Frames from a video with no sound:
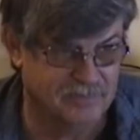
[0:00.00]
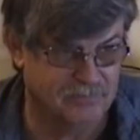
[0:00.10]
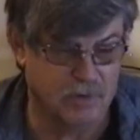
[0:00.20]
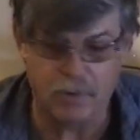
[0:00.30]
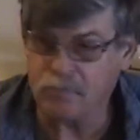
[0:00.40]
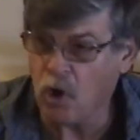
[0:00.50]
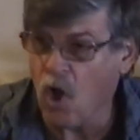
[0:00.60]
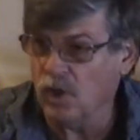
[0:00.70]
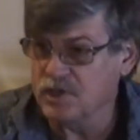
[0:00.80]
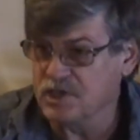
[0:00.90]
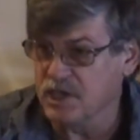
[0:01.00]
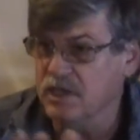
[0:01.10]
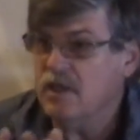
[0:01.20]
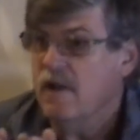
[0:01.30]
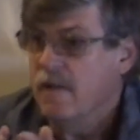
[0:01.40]
Remember, Paul is
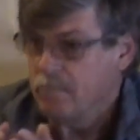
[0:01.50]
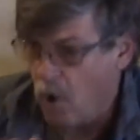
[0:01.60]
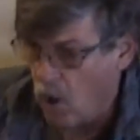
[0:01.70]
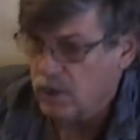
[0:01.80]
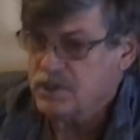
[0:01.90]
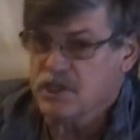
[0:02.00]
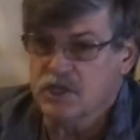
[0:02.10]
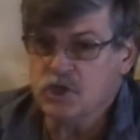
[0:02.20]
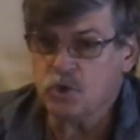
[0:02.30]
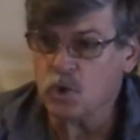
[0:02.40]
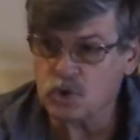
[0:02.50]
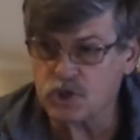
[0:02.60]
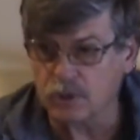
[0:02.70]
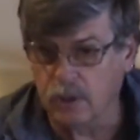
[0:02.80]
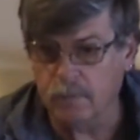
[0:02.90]
in
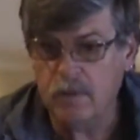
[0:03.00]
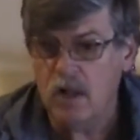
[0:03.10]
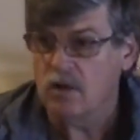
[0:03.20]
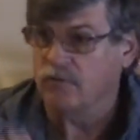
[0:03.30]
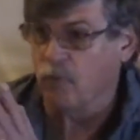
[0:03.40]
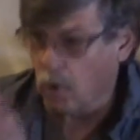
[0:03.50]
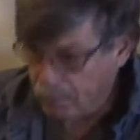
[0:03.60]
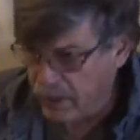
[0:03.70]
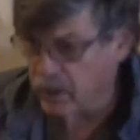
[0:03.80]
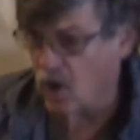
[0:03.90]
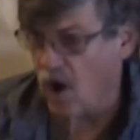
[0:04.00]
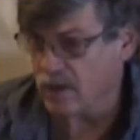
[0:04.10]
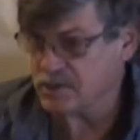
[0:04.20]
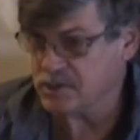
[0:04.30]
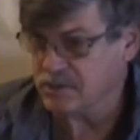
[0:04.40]
Jerusalem for
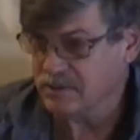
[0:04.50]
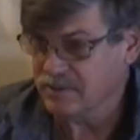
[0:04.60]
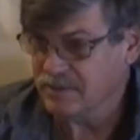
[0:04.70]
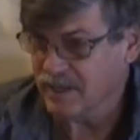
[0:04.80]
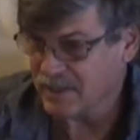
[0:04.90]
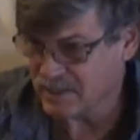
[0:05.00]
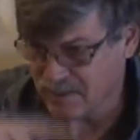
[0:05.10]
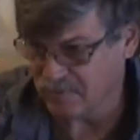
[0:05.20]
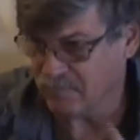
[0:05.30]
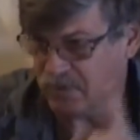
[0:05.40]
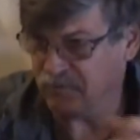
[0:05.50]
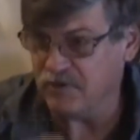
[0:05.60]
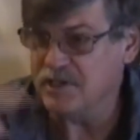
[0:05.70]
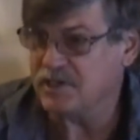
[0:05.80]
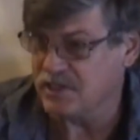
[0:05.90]
Pentecost. That's the
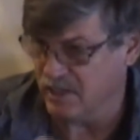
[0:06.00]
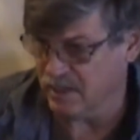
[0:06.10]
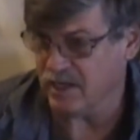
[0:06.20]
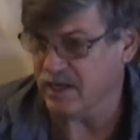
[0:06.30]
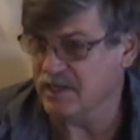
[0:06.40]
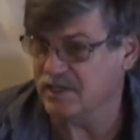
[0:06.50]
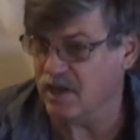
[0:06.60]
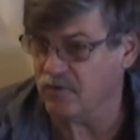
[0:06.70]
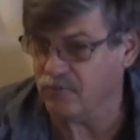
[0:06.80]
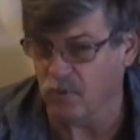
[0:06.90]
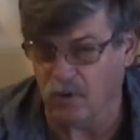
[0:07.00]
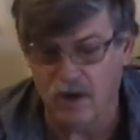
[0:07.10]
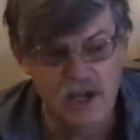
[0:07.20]
feast that he's there for.